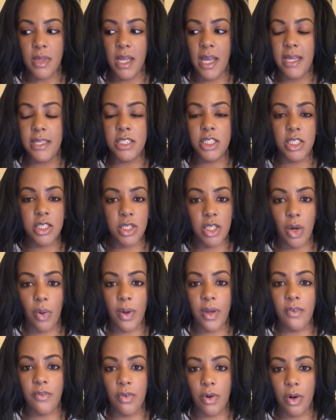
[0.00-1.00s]
and just
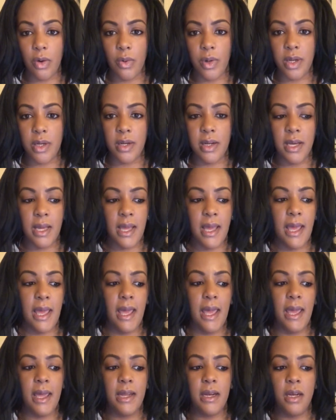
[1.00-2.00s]
going forward
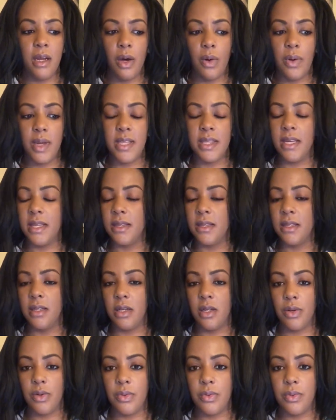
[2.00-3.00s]
and knowing that,
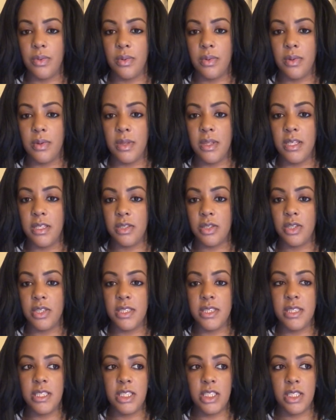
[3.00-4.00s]
these are
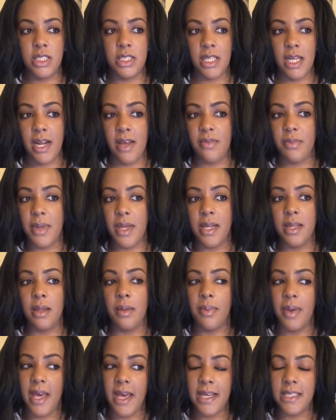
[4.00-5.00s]
decisions that I've made in the
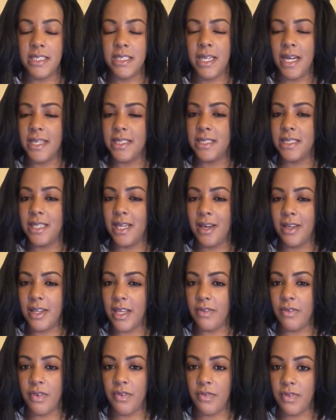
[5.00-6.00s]
past, and I see how
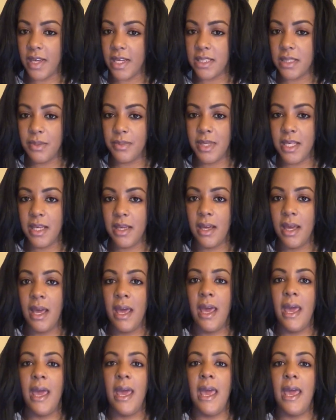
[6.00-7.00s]
they've affected me,
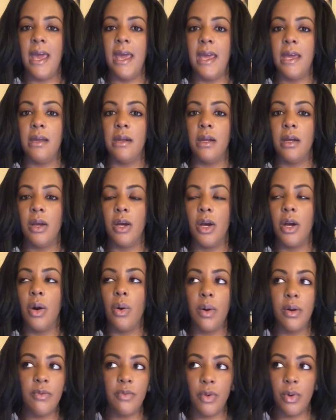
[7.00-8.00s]
and
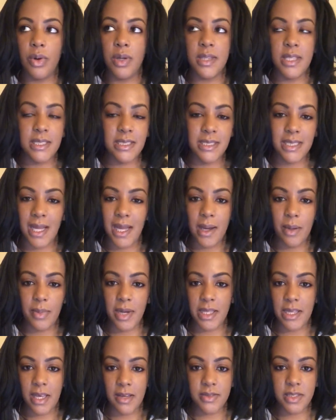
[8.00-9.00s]
going forward, that's not how
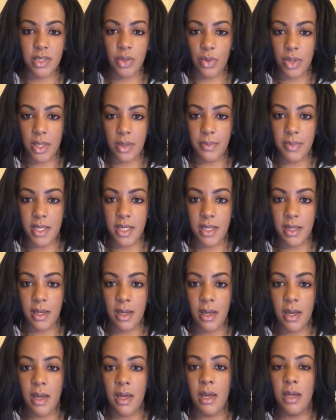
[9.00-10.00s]
my life's going to be.
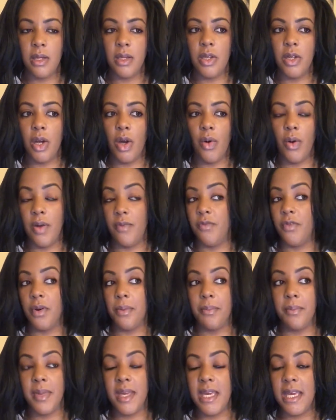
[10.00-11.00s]
And for
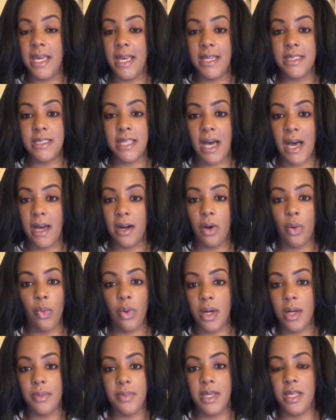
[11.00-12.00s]
me, I don't
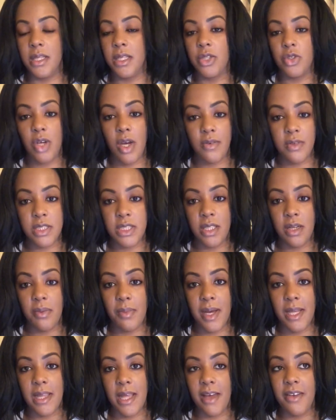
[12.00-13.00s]
want to be in the driver's seat of
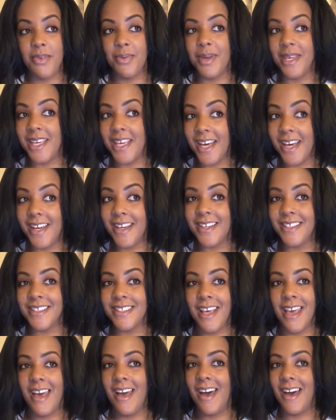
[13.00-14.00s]
my life, because
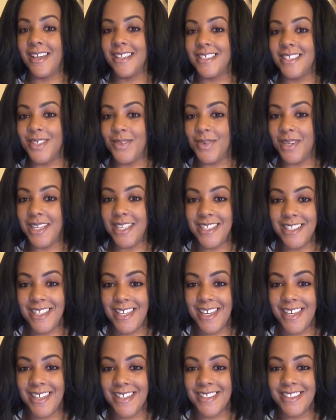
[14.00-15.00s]
I see what it
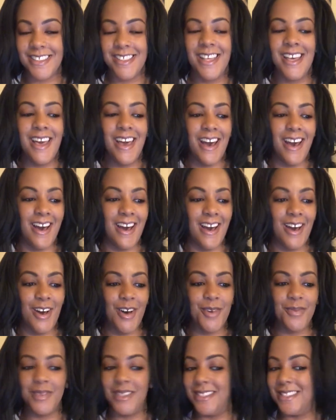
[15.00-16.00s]
does.
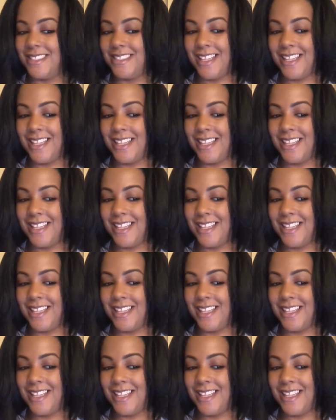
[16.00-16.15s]
It's